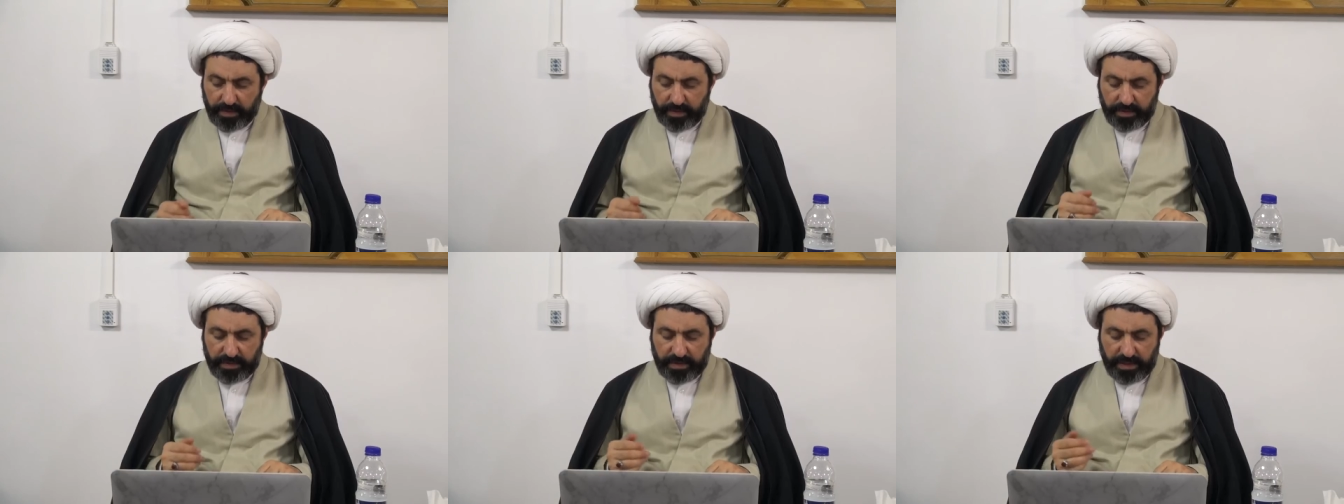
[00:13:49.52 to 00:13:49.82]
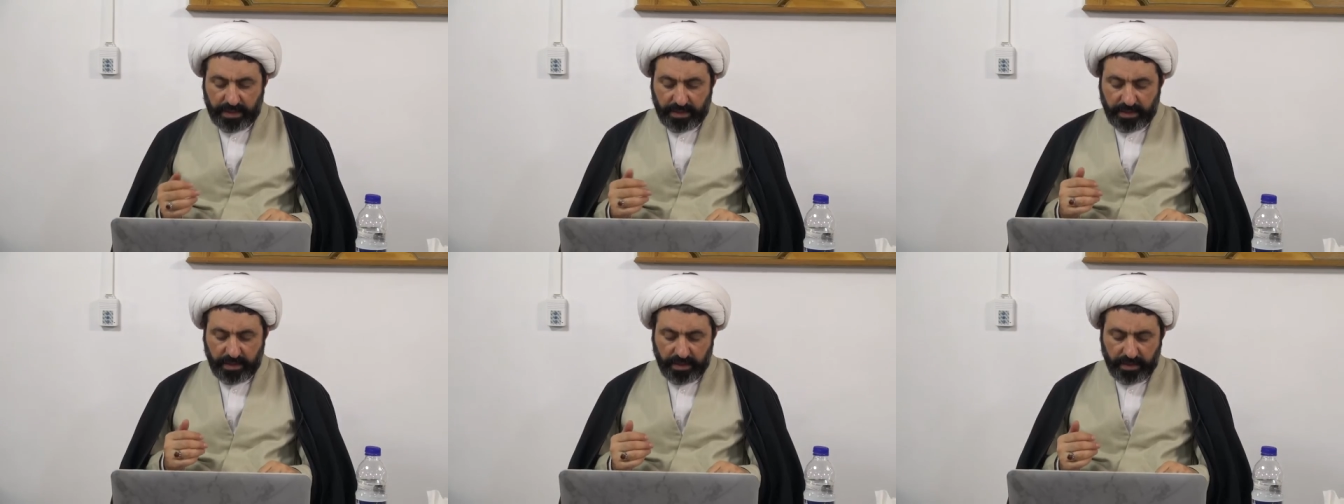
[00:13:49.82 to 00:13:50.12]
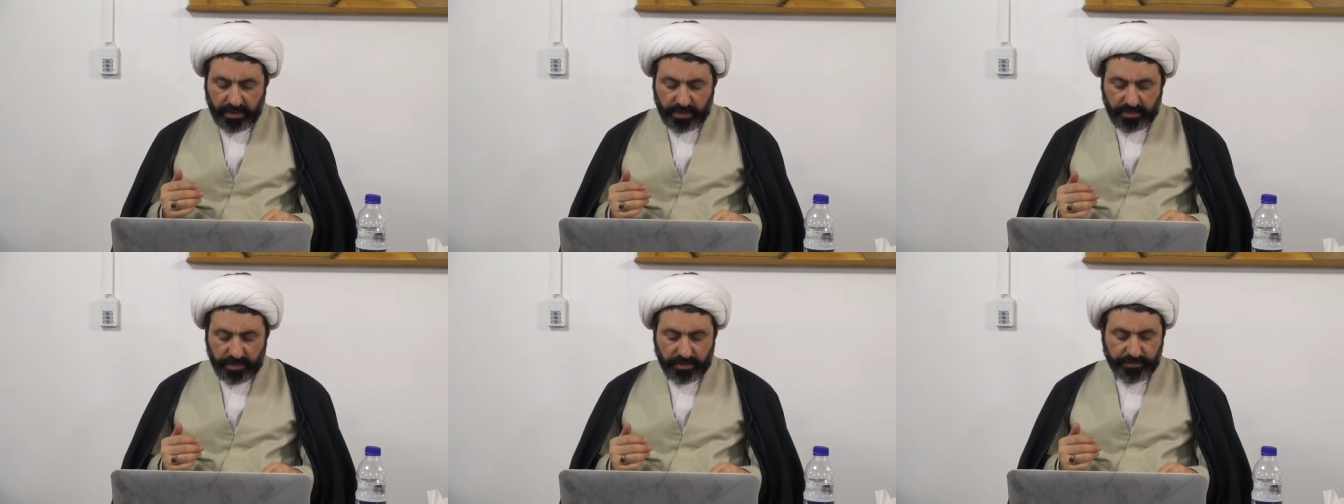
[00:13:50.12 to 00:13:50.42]
then
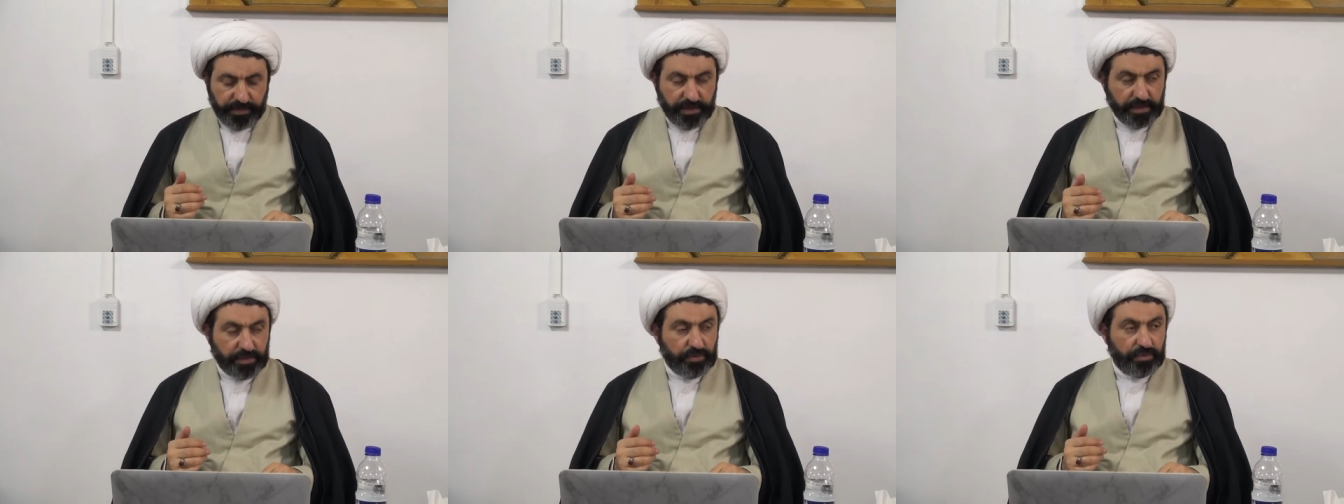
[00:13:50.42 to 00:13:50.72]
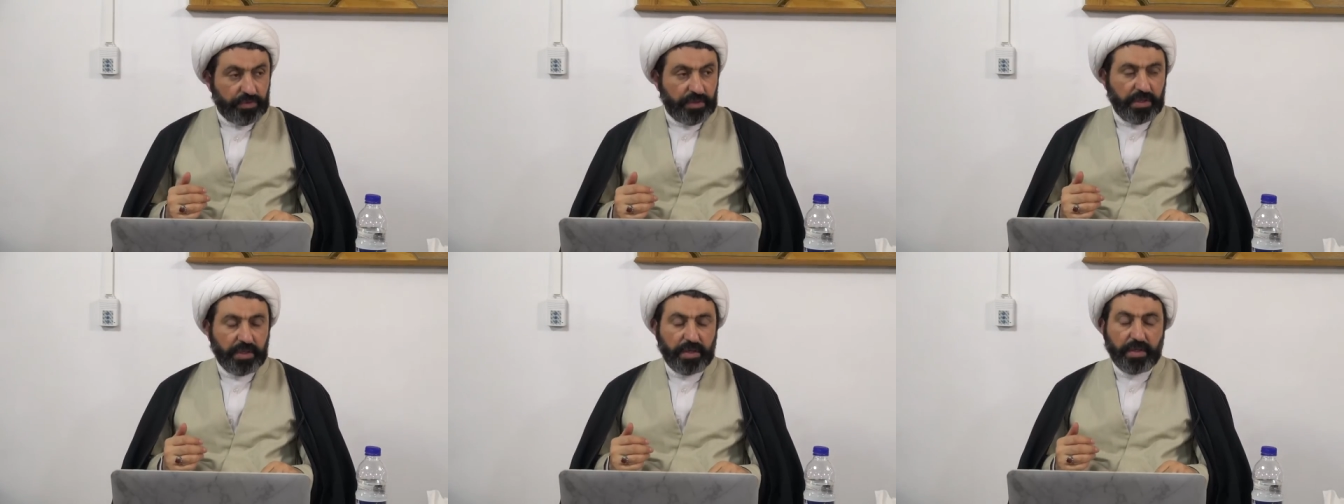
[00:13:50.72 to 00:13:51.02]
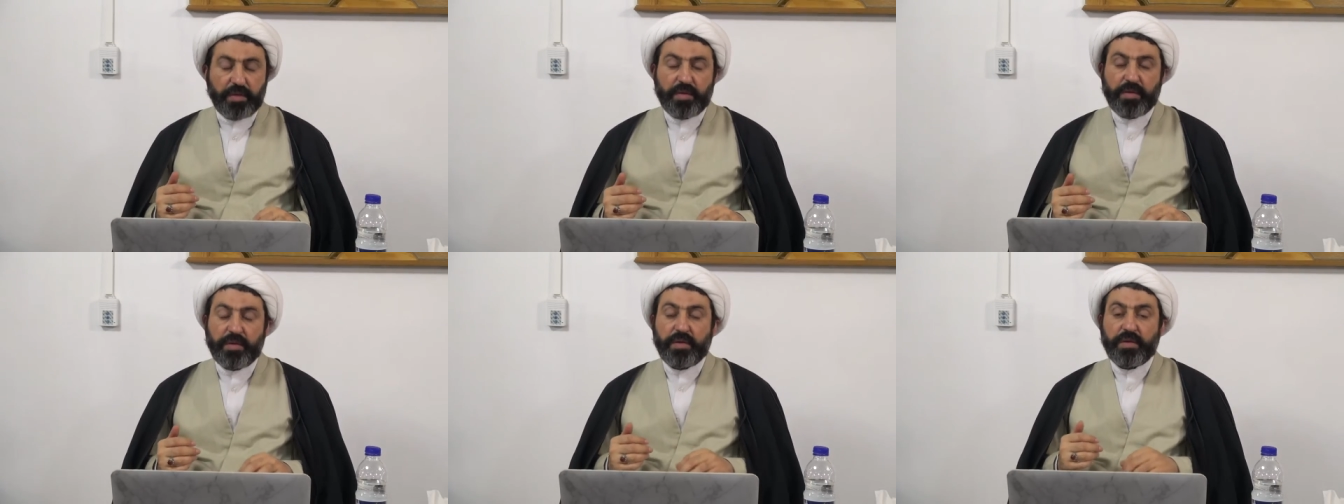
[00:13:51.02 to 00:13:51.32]
he refers to
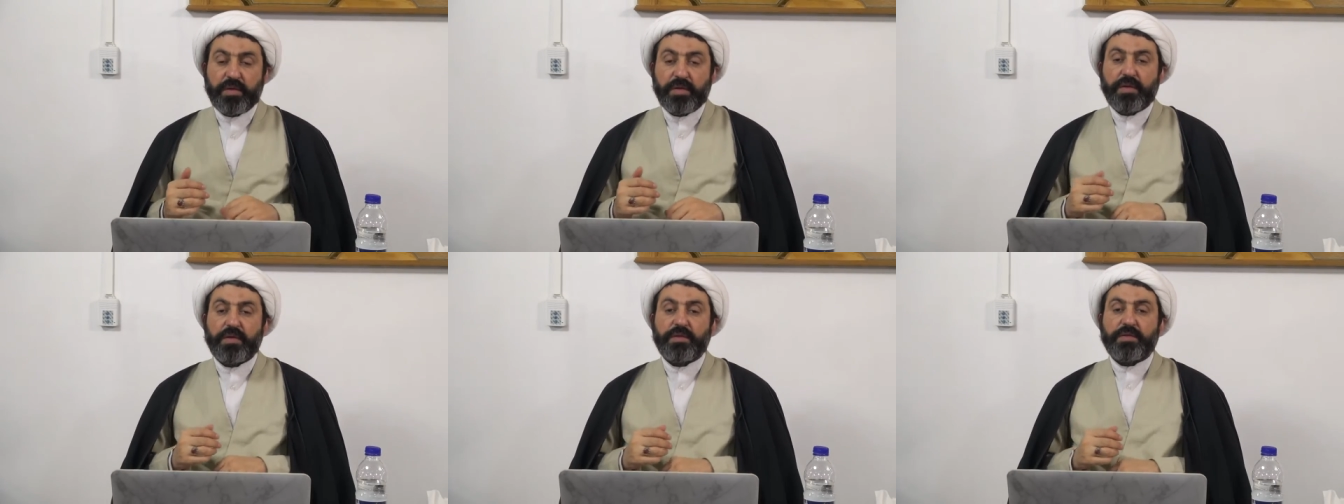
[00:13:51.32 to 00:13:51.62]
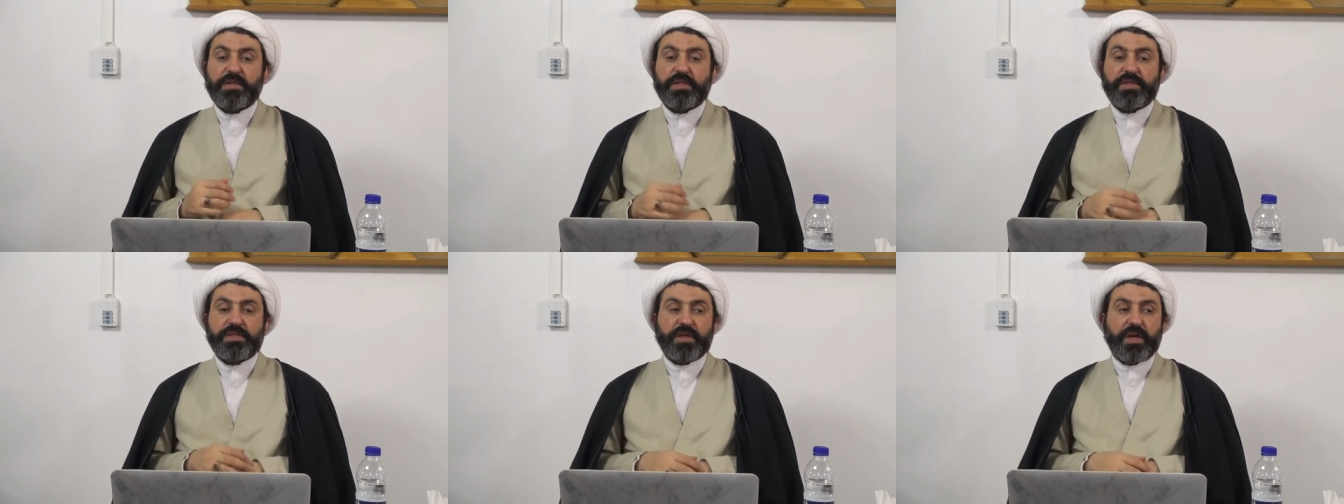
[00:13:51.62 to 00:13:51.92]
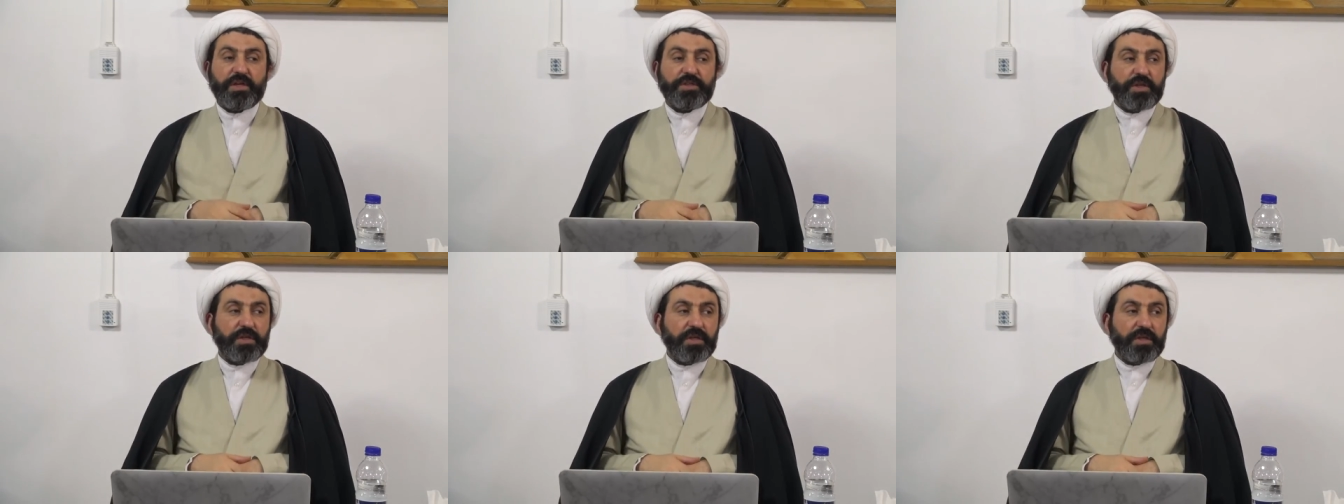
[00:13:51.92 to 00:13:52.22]
the
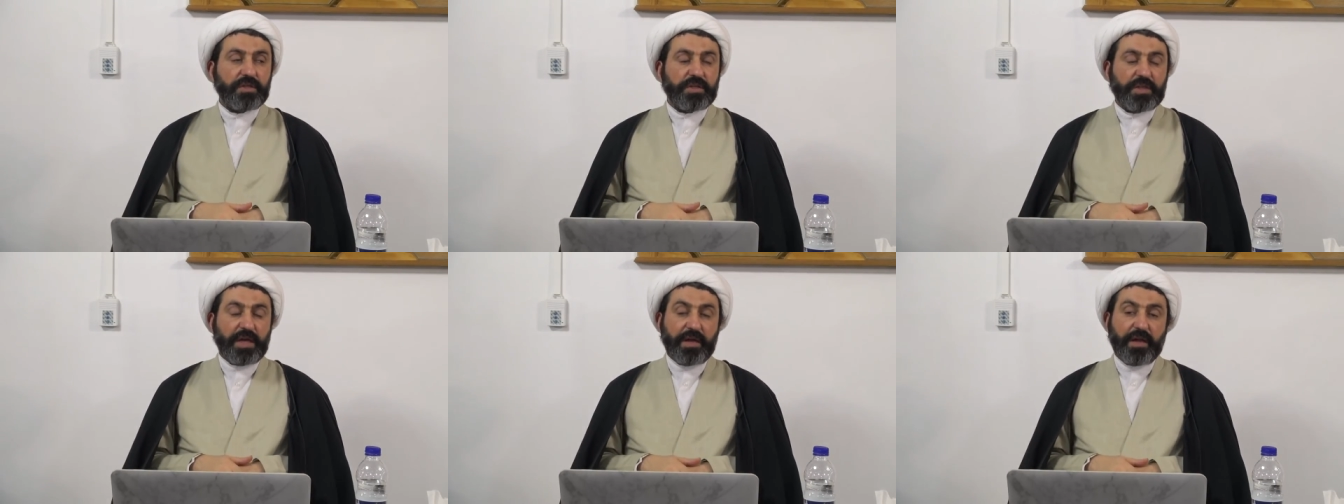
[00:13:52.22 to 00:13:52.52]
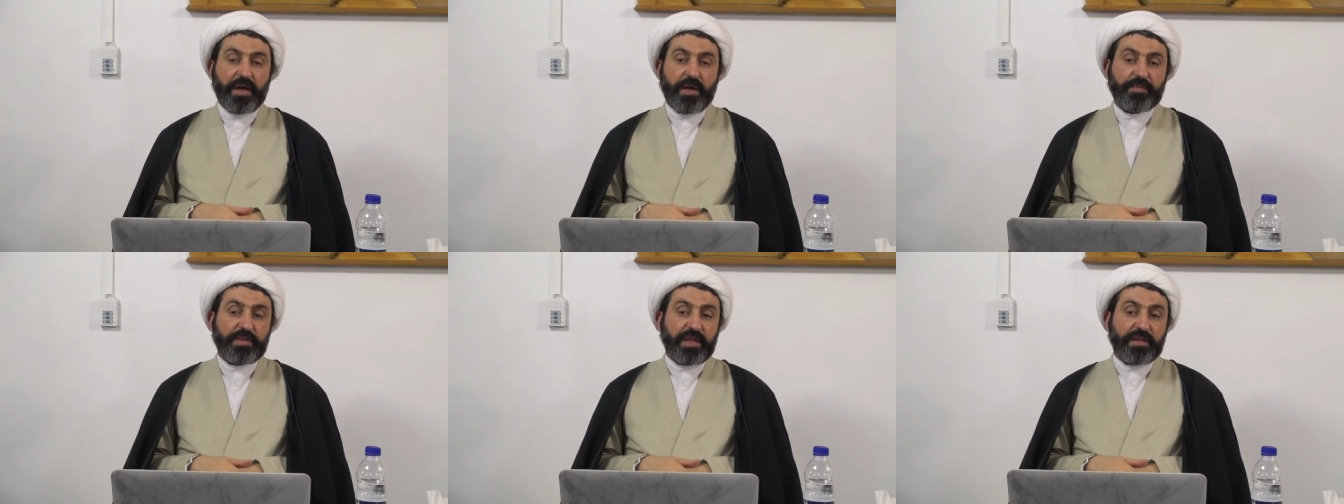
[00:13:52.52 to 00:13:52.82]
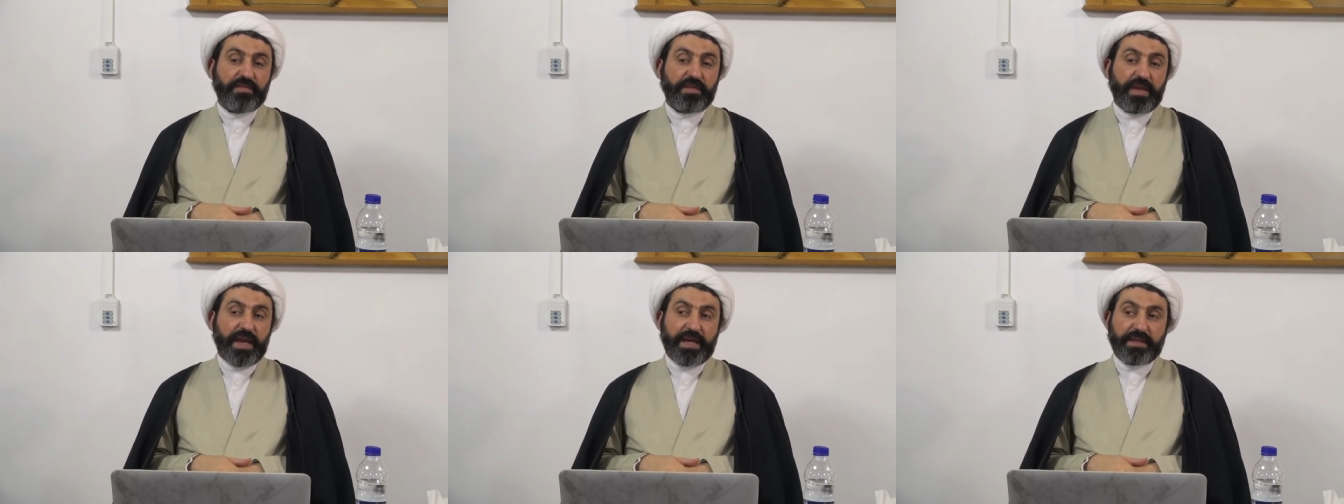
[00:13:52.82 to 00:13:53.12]
discussion in Kalam
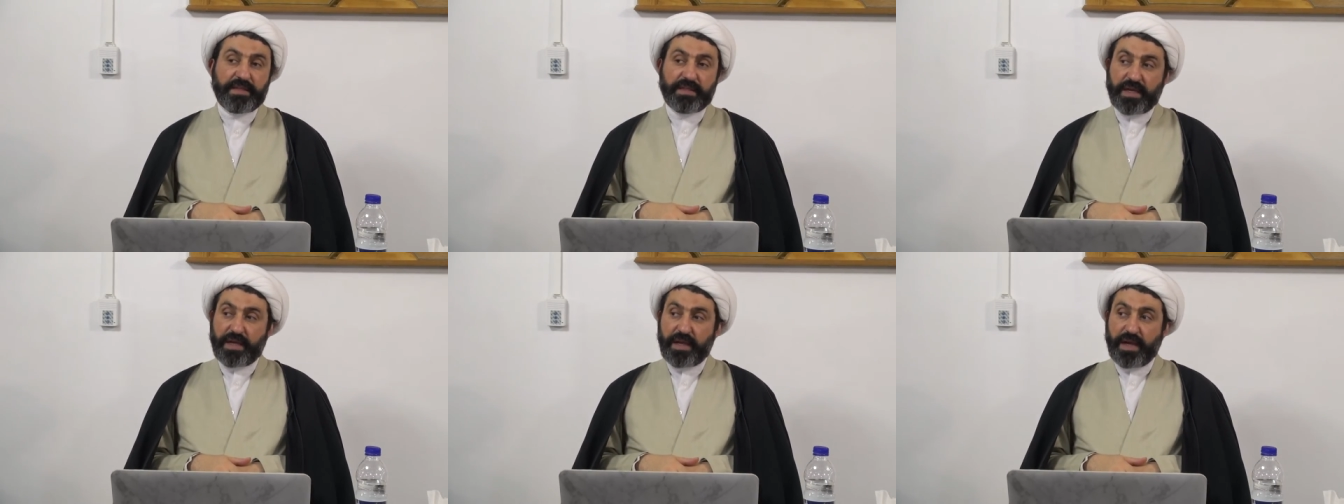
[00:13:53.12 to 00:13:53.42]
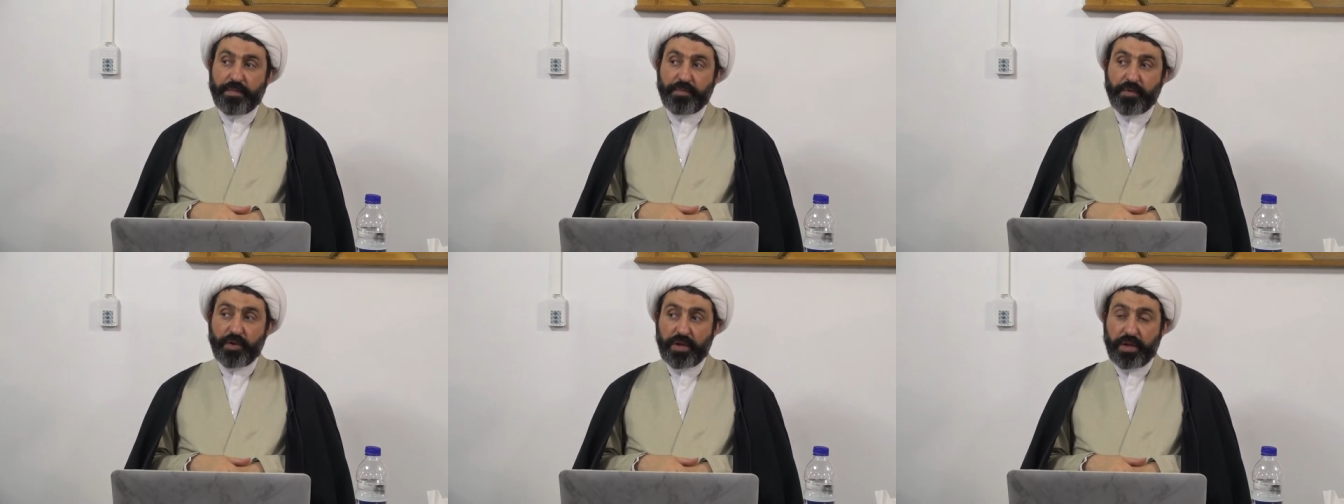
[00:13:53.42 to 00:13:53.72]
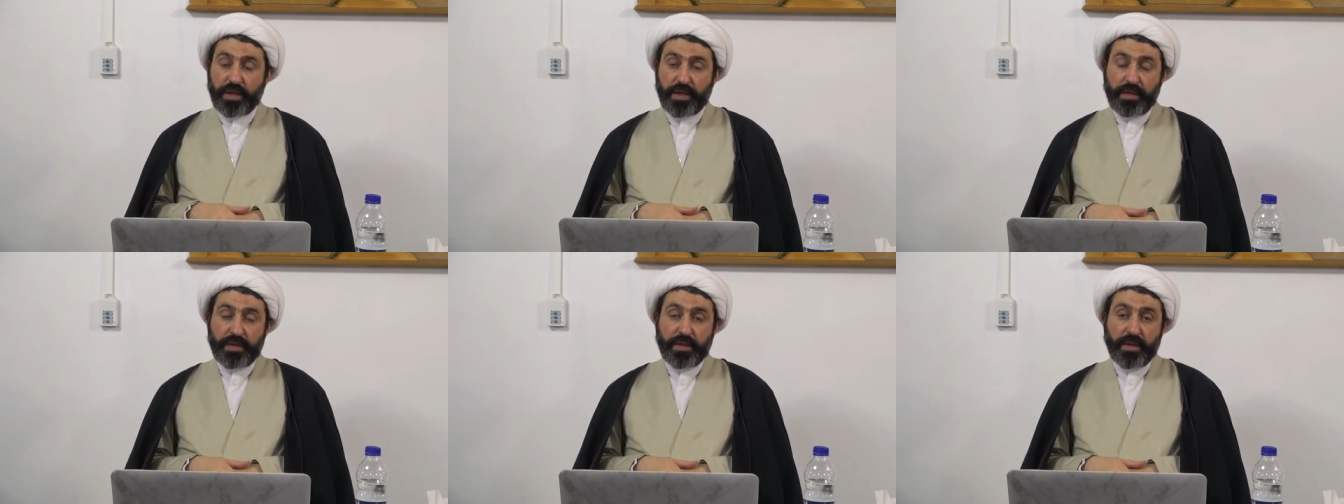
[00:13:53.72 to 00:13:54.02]
that we had it,
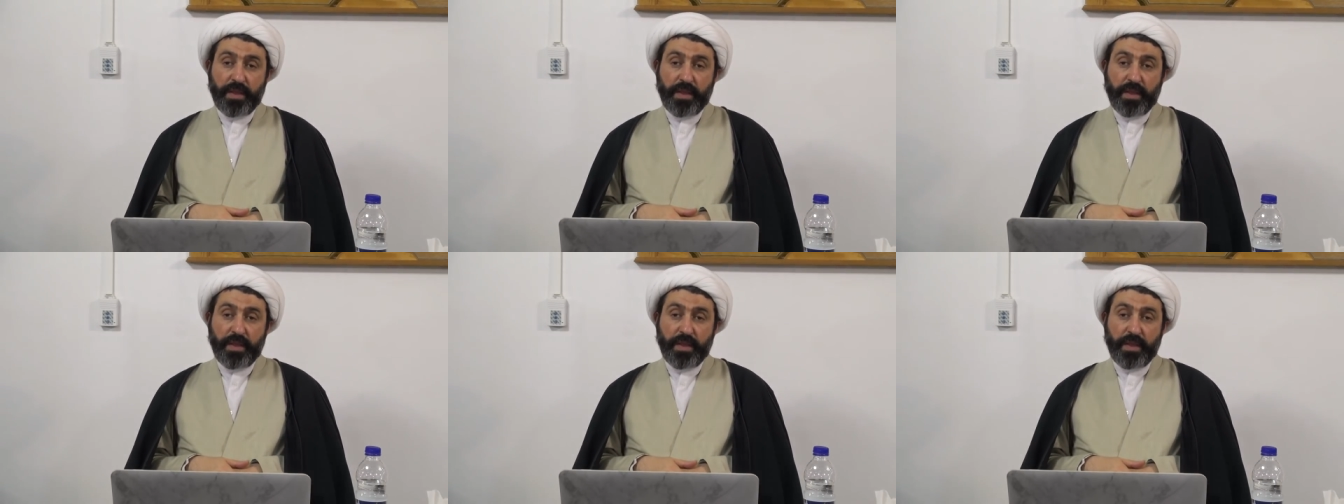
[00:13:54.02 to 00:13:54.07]
Alhamdulillah,